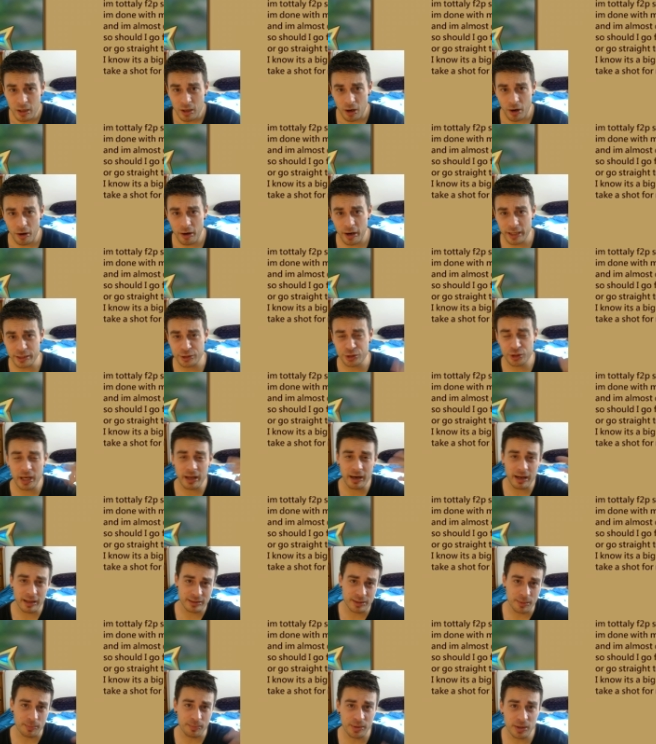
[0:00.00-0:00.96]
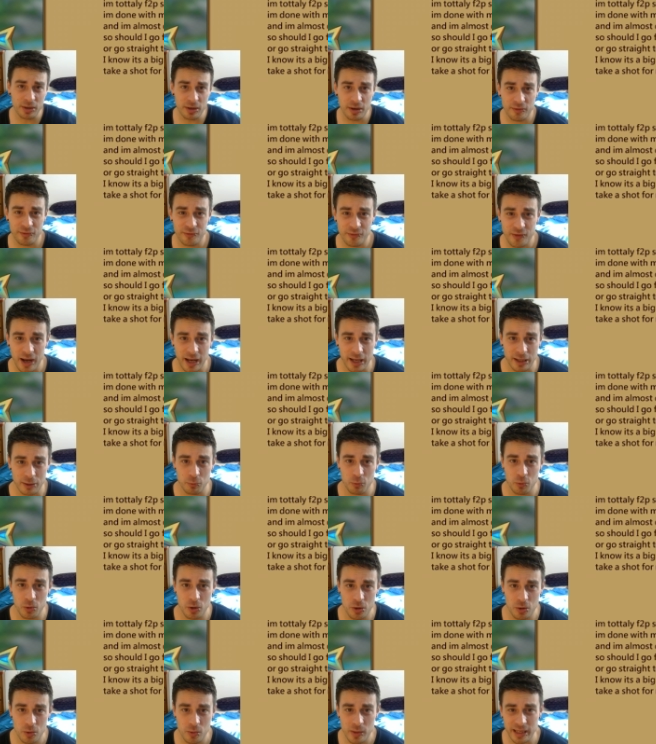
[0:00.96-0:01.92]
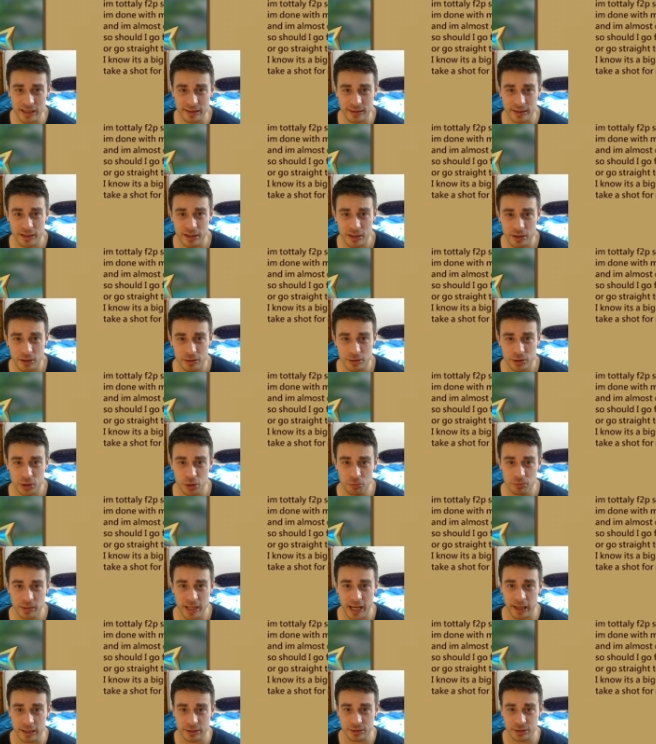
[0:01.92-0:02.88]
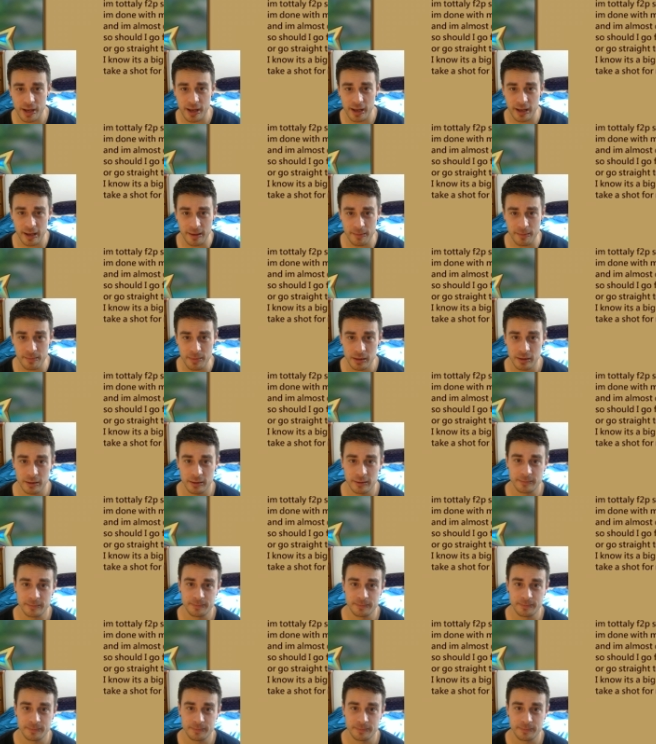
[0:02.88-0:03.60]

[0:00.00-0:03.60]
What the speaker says: Alright, shout out to Purified Woo in the guild U-M.